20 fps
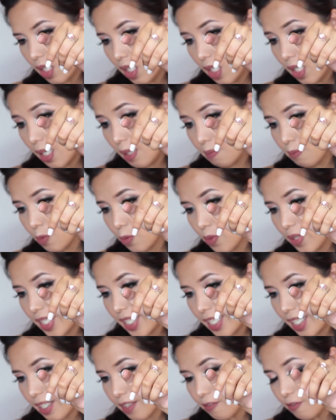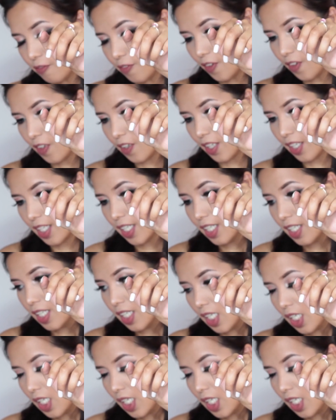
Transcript: ring for